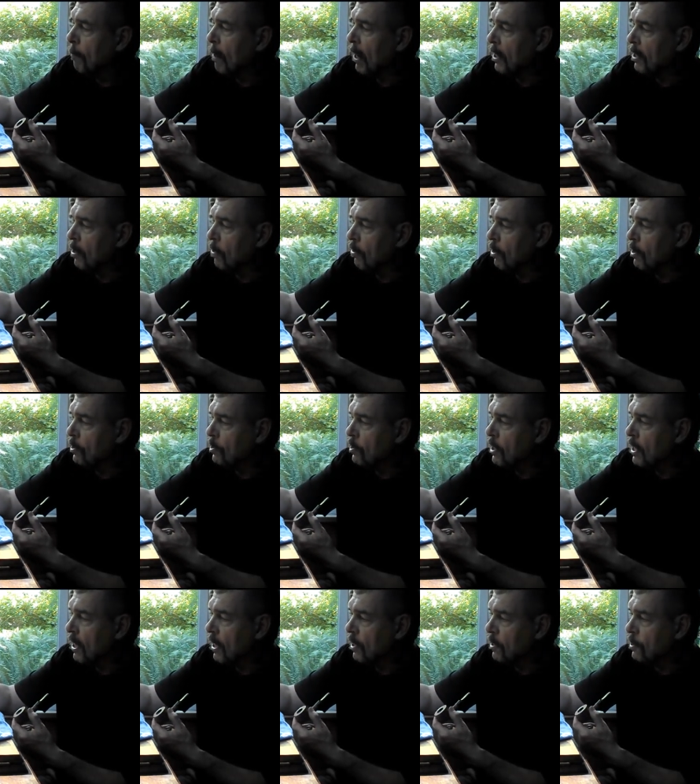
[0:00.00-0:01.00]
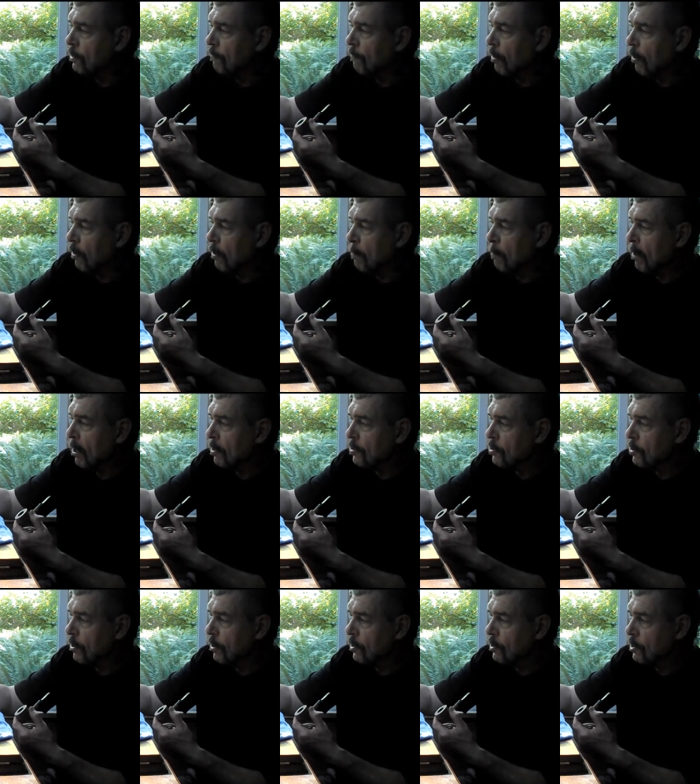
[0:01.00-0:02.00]
But you can see it's very
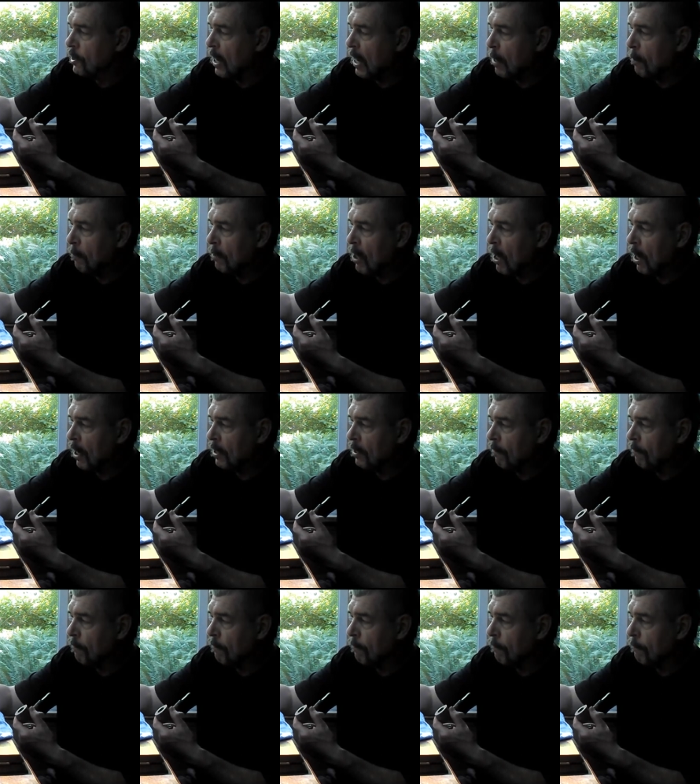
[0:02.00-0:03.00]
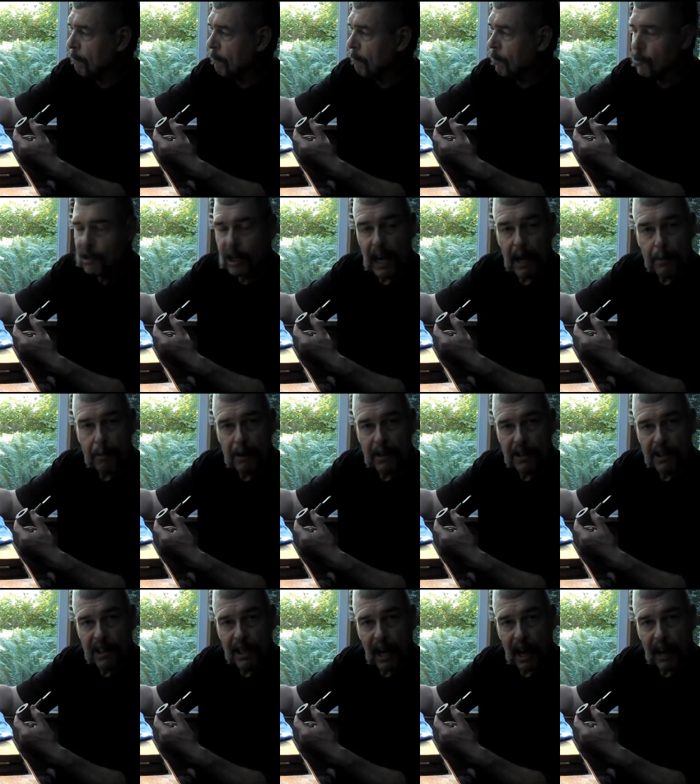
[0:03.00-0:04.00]
much the same kind of shape
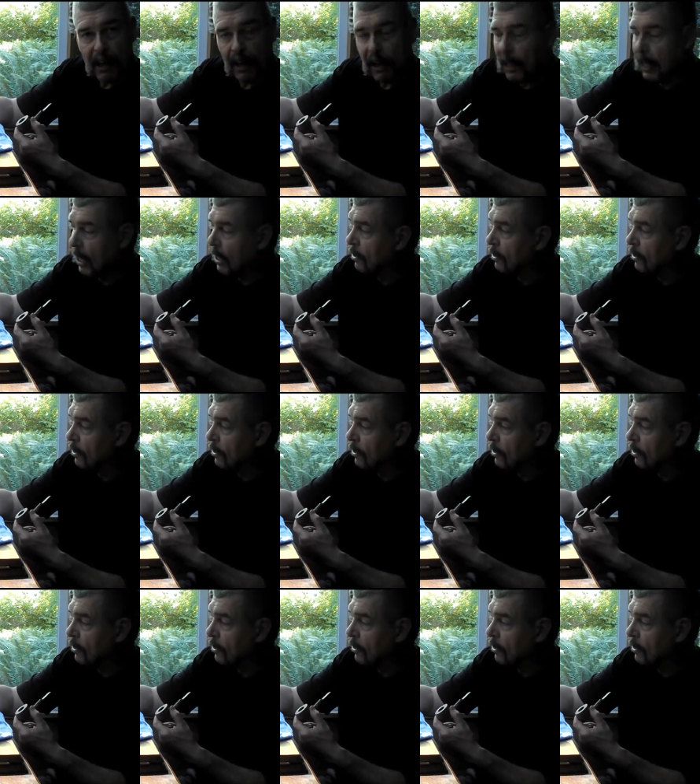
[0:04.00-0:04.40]
and style.